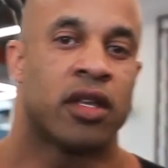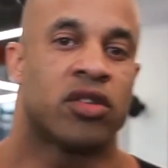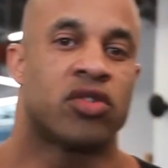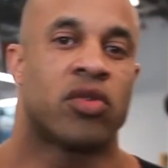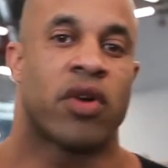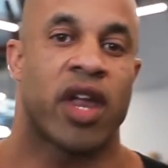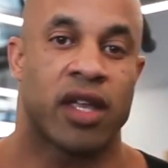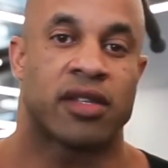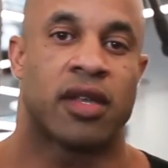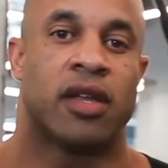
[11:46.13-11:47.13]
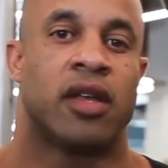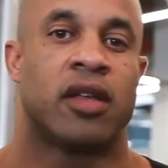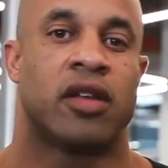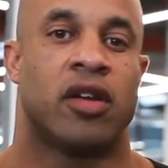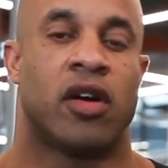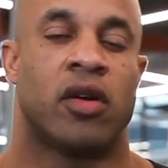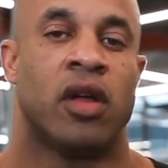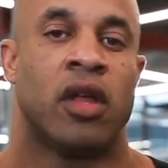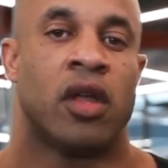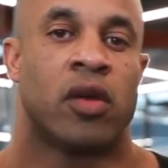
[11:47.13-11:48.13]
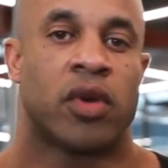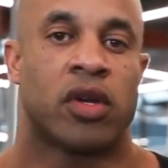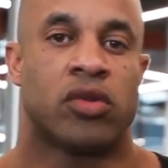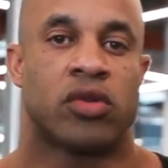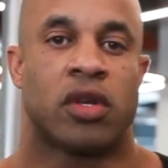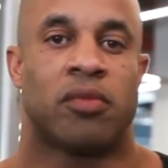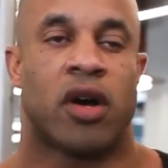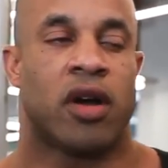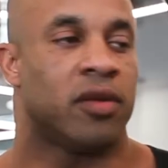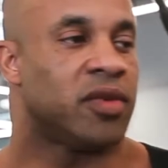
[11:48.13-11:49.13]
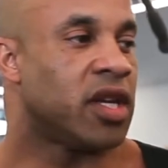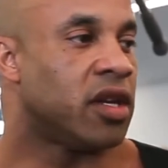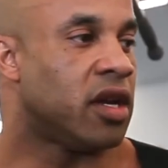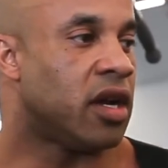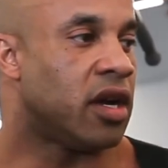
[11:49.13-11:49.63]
It's great. You know, we could do some arms and,